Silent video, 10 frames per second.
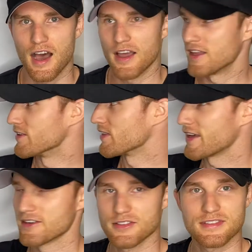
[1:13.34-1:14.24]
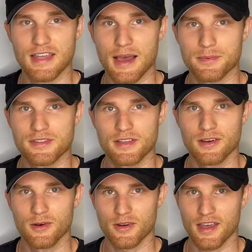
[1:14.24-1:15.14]
in later steps,
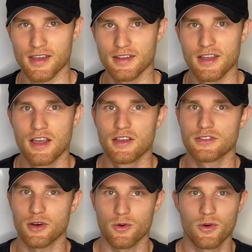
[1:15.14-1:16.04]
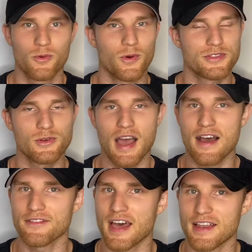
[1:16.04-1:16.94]
okay? So once you
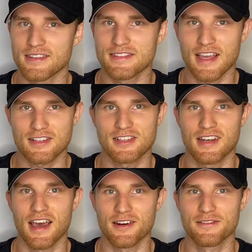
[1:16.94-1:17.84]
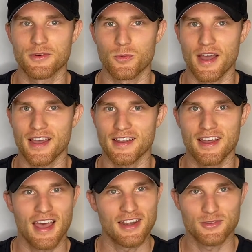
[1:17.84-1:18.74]
have that section out of the way,
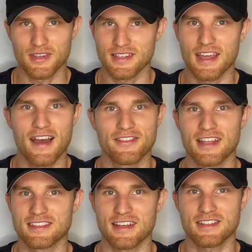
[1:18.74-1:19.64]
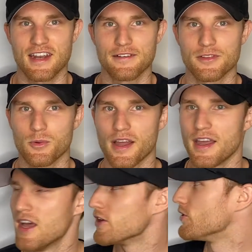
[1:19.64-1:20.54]
and you need to have that section out of the way,
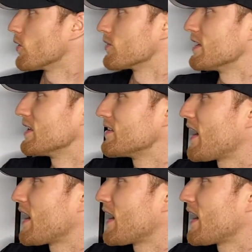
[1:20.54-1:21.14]
you don't need to